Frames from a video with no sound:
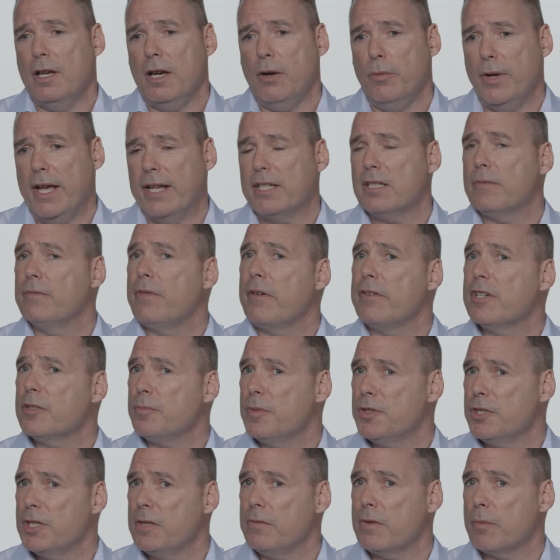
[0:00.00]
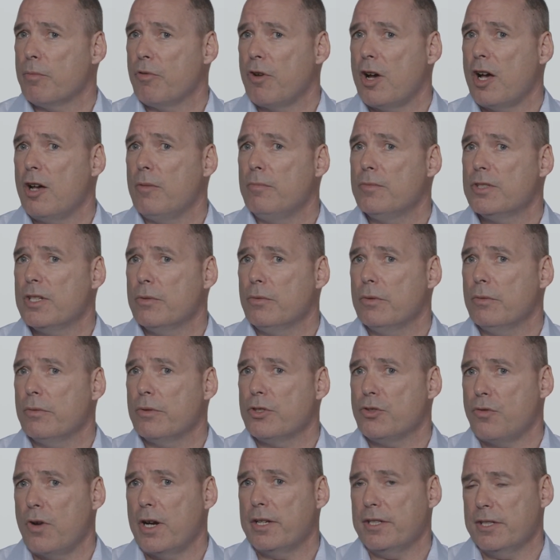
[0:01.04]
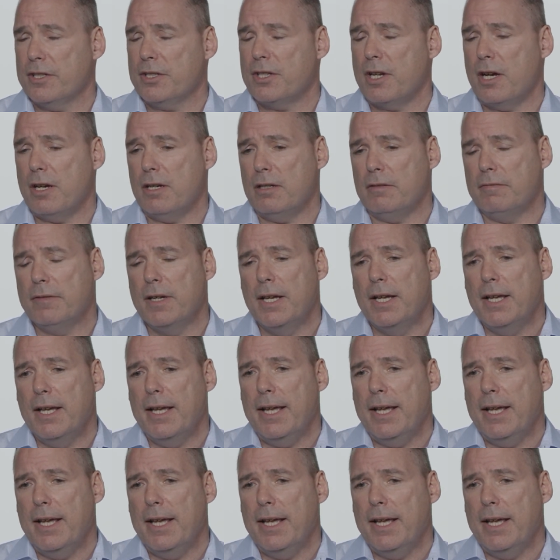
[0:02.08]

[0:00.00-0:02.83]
We had some very specific problems that we were trying to solve.